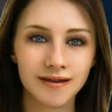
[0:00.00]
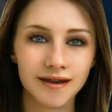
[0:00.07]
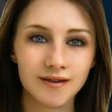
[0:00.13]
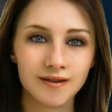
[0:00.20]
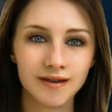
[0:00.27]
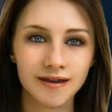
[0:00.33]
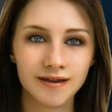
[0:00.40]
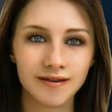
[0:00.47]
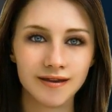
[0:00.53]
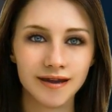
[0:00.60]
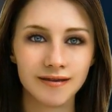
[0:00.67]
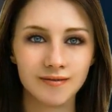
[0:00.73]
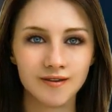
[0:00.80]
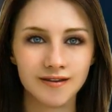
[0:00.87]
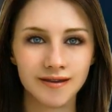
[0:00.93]
Bend your wrist
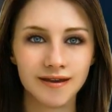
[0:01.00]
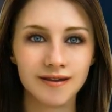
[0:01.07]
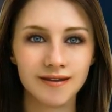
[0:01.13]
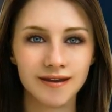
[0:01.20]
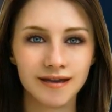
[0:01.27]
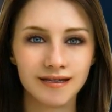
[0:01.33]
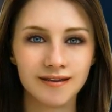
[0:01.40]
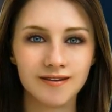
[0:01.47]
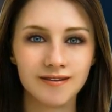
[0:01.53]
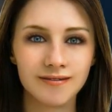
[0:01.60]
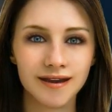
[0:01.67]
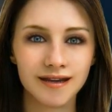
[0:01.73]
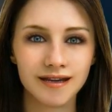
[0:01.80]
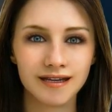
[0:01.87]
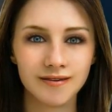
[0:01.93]
inwards and place your
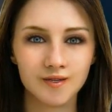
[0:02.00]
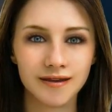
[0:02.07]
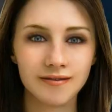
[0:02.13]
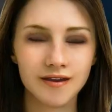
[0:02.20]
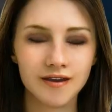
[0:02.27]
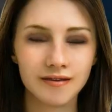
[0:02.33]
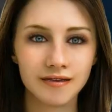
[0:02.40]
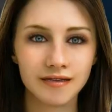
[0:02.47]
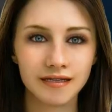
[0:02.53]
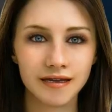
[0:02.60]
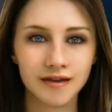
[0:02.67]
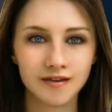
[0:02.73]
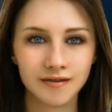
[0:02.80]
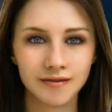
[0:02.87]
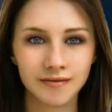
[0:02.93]
fingers just below the
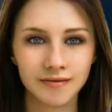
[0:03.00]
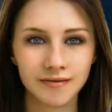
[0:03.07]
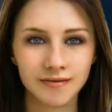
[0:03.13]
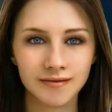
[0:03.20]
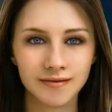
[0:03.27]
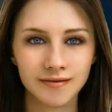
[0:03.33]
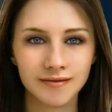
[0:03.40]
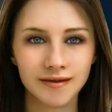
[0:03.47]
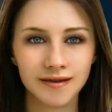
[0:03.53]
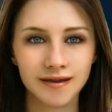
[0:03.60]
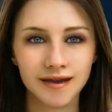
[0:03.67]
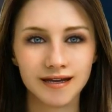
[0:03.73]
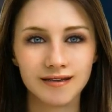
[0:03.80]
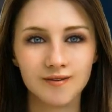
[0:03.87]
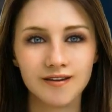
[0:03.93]
sun.
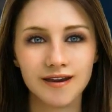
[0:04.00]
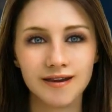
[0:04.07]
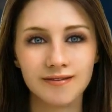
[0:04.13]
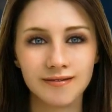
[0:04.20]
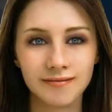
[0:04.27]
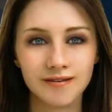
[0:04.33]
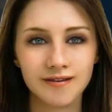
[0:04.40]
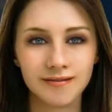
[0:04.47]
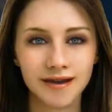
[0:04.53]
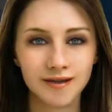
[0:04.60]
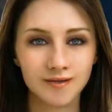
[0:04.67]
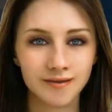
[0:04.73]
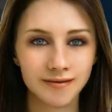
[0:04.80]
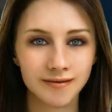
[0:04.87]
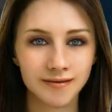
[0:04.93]
Disregarding your
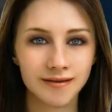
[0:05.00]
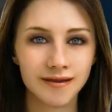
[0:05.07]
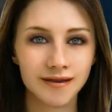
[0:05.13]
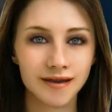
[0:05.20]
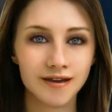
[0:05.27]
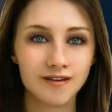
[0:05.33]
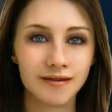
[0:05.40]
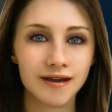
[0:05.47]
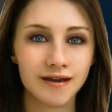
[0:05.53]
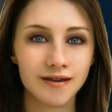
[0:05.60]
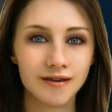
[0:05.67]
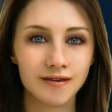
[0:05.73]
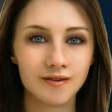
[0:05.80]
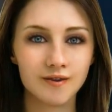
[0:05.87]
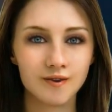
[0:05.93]
thumb, count how
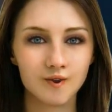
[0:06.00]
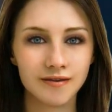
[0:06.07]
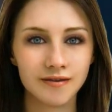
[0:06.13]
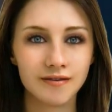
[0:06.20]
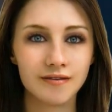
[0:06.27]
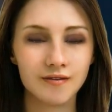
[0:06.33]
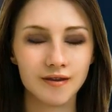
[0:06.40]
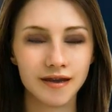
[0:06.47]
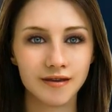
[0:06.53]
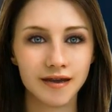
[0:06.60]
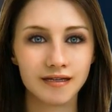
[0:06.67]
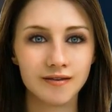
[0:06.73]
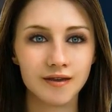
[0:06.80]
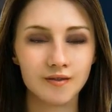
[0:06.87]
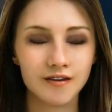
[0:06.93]
many fingers separate
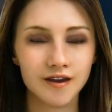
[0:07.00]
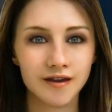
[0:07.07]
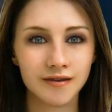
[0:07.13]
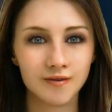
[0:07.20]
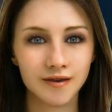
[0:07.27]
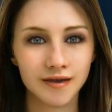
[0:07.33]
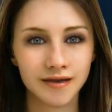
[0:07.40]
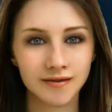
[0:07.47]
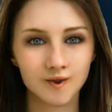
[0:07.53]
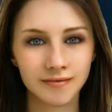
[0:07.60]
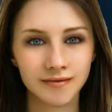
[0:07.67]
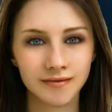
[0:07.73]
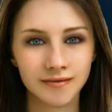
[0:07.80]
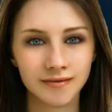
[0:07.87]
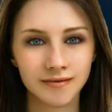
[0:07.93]
the sun from the horizon.